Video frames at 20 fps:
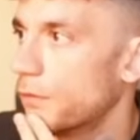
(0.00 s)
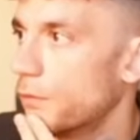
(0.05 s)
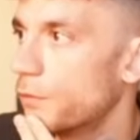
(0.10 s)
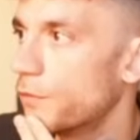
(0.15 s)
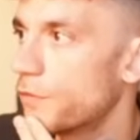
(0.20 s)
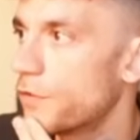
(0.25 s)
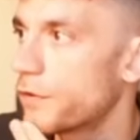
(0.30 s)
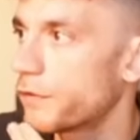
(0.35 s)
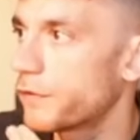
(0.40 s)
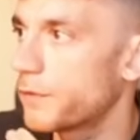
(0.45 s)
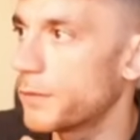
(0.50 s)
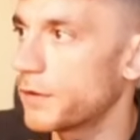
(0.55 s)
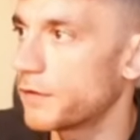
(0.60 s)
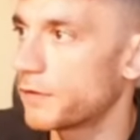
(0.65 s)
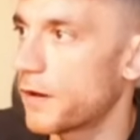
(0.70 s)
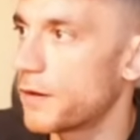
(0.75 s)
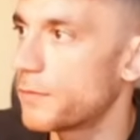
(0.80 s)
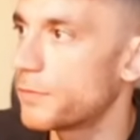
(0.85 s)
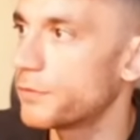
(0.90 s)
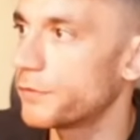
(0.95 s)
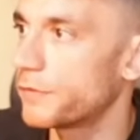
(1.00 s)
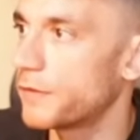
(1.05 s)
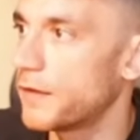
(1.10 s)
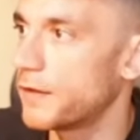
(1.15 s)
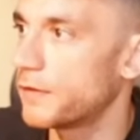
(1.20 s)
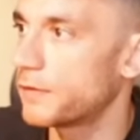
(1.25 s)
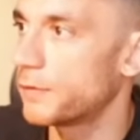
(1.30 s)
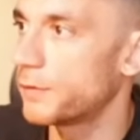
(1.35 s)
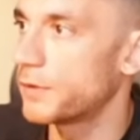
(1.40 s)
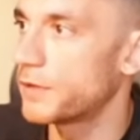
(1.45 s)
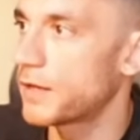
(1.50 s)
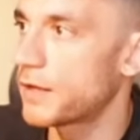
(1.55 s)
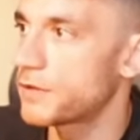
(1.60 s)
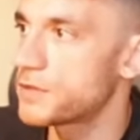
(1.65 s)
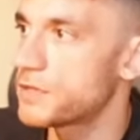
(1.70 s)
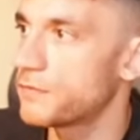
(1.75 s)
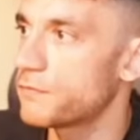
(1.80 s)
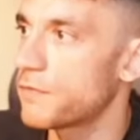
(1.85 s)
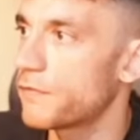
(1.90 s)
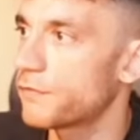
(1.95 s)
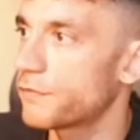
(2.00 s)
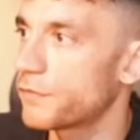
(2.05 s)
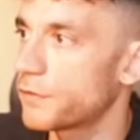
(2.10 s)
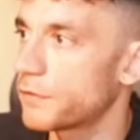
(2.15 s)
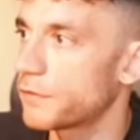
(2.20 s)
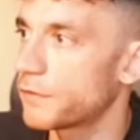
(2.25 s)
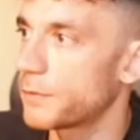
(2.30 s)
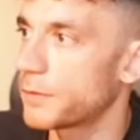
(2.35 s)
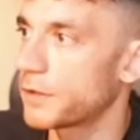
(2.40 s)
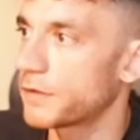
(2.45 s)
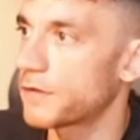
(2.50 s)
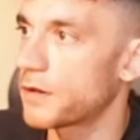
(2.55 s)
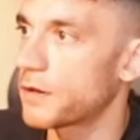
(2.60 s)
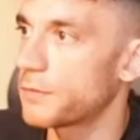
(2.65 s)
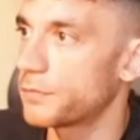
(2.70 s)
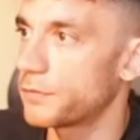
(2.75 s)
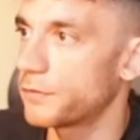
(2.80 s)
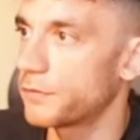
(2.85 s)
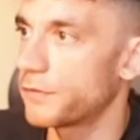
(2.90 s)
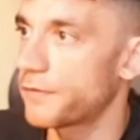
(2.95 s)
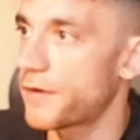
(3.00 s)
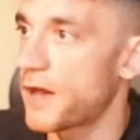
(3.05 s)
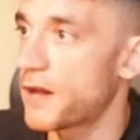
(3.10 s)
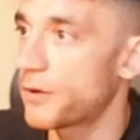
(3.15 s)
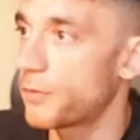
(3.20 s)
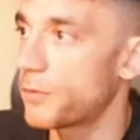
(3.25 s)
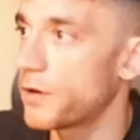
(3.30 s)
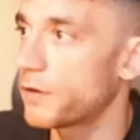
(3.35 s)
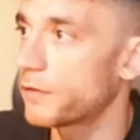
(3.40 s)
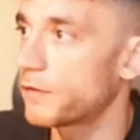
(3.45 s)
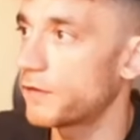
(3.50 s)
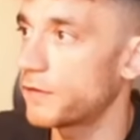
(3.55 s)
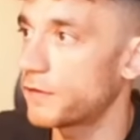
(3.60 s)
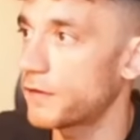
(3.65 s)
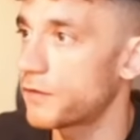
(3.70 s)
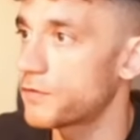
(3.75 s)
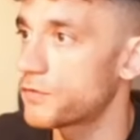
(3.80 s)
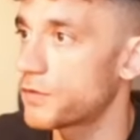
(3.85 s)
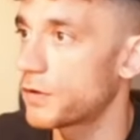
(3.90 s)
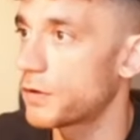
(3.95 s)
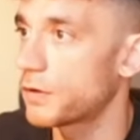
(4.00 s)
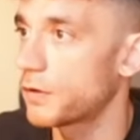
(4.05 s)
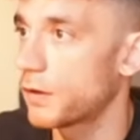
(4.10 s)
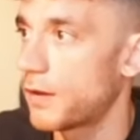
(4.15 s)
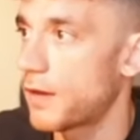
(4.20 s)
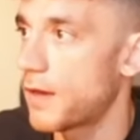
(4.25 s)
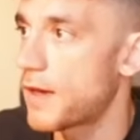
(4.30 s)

We've got some examples here, so we can actually run through some examples of how it works, et cetera.